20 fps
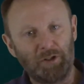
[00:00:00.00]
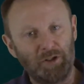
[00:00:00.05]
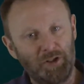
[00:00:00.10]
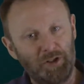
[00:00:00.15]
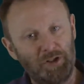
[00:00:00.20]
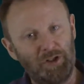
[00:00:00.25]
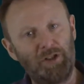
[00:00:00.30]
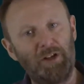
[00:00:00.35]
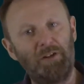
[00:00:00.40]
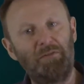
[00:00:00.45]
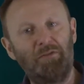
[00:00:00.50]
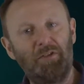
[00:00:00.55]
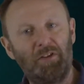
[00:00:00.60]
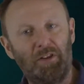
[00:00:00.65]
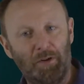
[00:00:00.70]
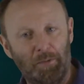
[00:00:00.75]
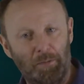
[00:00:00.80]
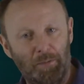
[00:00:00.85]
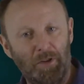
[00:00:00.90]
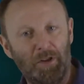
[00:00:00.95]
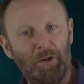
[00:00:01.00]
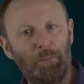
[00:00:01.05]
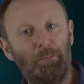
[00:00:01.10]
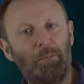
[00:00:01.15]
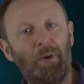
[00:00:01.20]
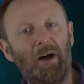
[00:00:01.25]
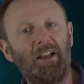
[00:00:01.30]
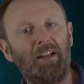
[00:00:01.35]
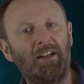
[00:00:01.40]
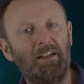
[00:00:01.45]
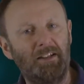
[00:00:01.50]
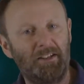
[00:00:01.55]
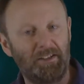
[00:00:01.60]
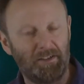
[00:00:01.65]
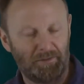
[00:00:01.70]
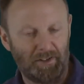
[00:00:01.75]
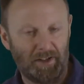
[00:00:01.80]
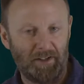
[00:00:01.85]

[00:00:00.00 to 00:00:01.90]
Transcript: to shift the balance of